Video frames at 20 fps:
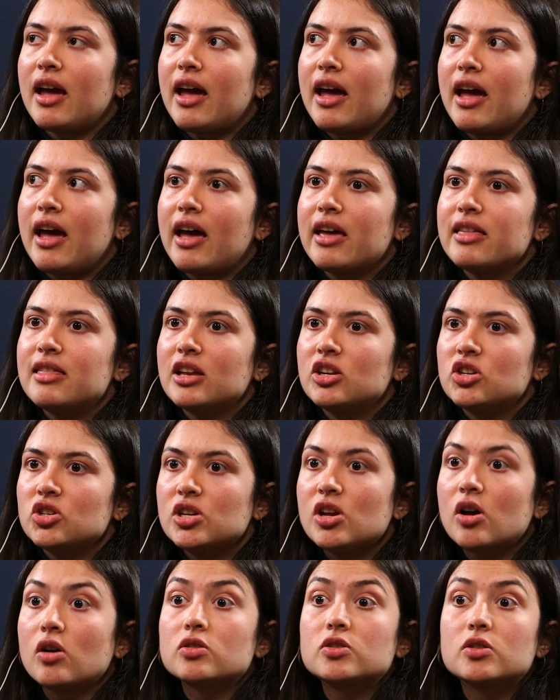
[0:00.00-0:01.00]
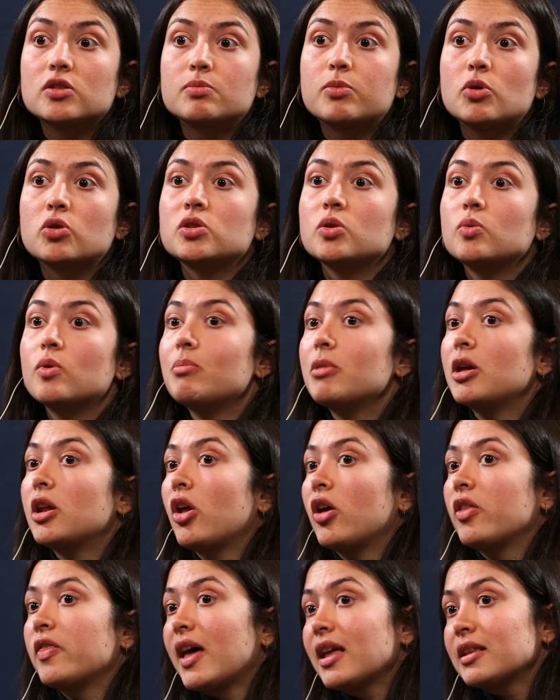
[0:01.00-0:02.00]
that she also spoke to women
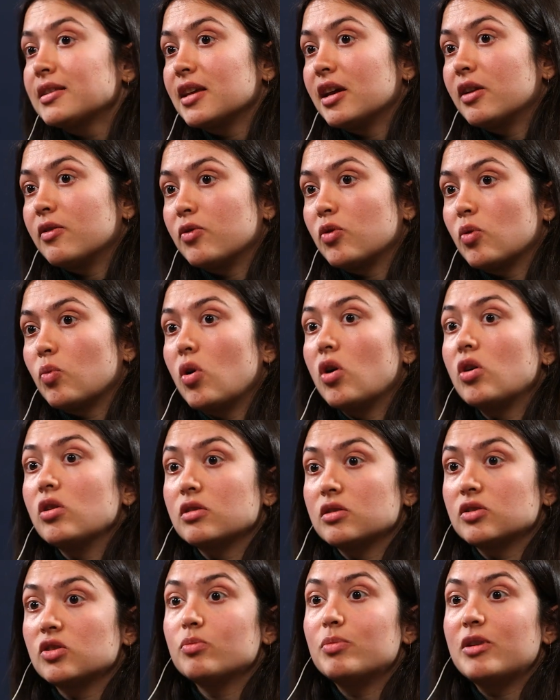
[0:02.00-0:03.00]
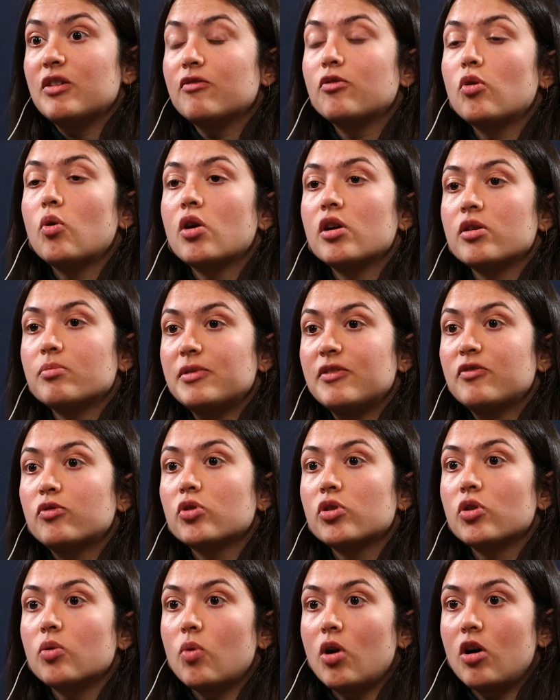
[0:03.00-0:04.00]
on that side of the wall, so before
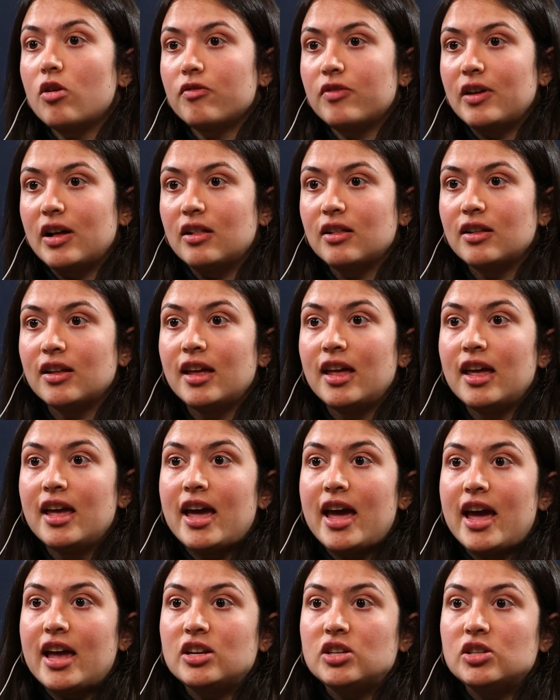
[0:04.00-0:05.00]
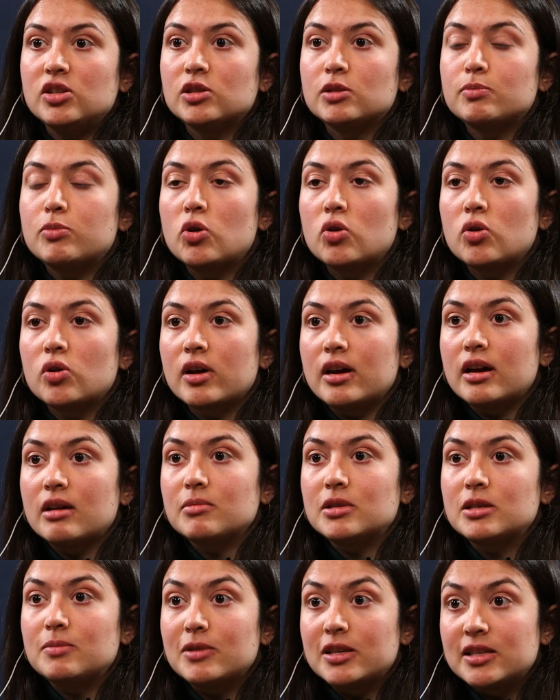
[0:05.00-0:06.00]
the wall fell. And she spoke
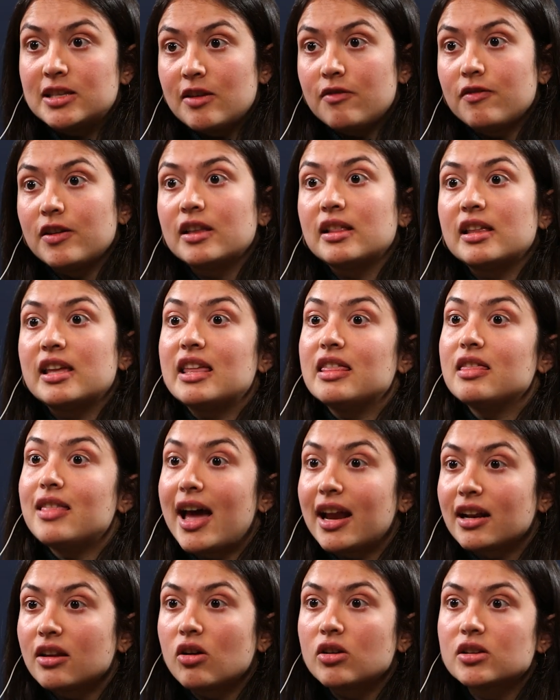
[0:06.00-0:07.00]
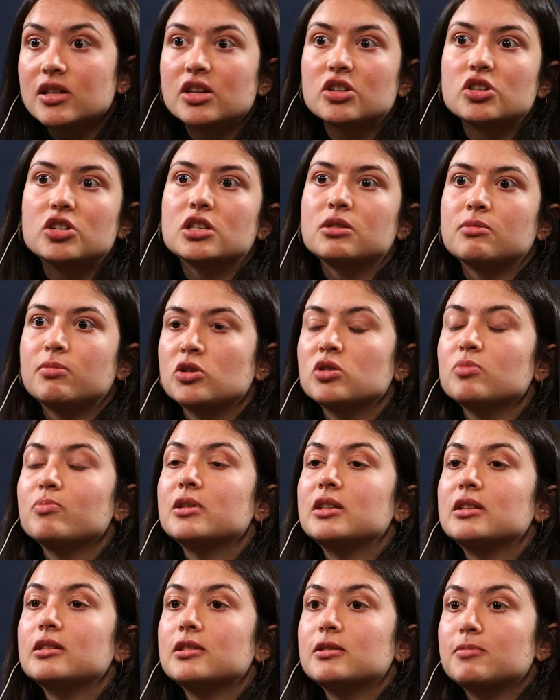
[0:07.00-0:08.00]
specifically, in that context, she
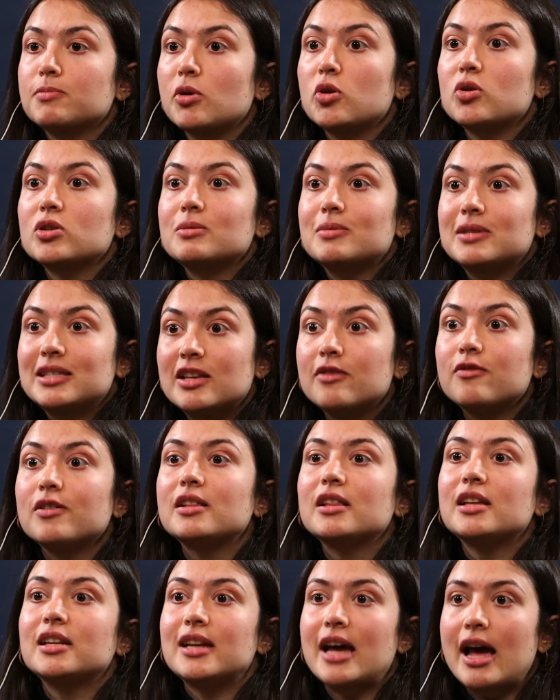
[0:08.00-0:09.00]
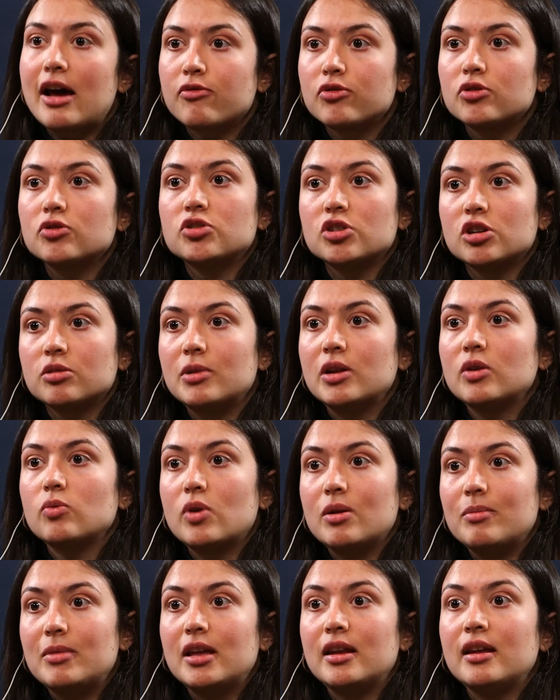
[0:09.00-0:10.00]
spoke specifically to Afro-German
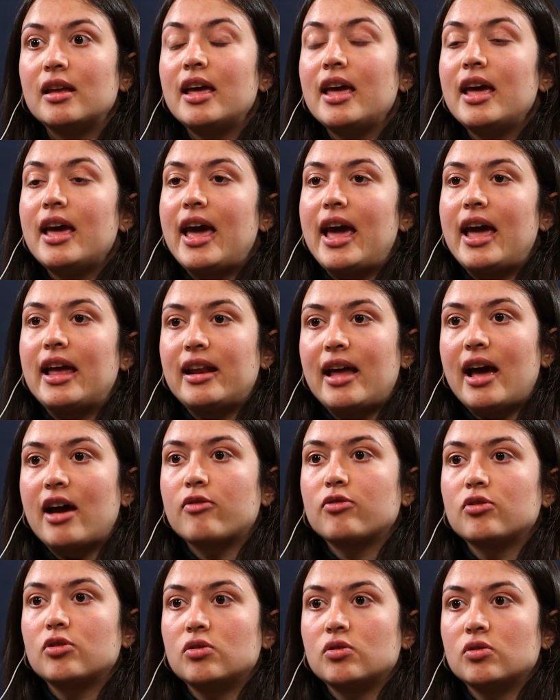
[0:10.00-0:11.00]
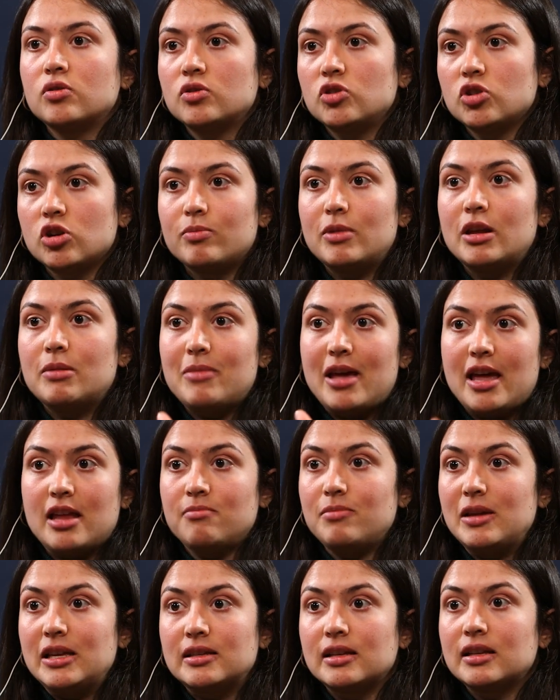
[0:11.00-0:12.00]
women and Afro-German men,
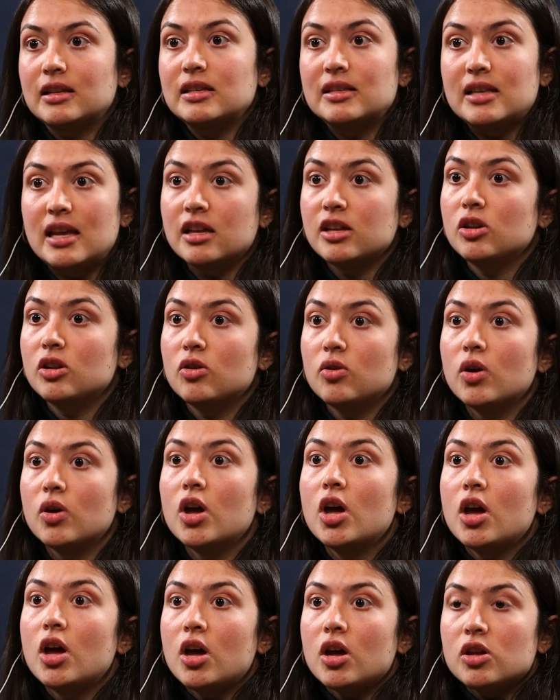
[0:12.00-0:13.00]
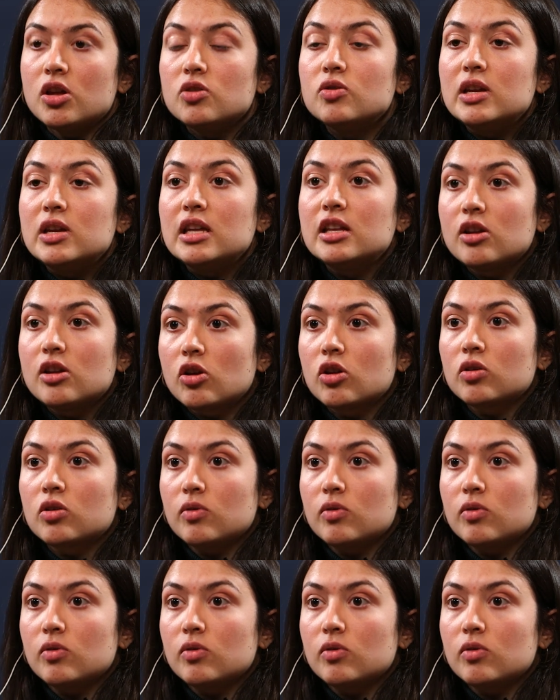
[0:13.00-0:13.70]
basically saying, you need a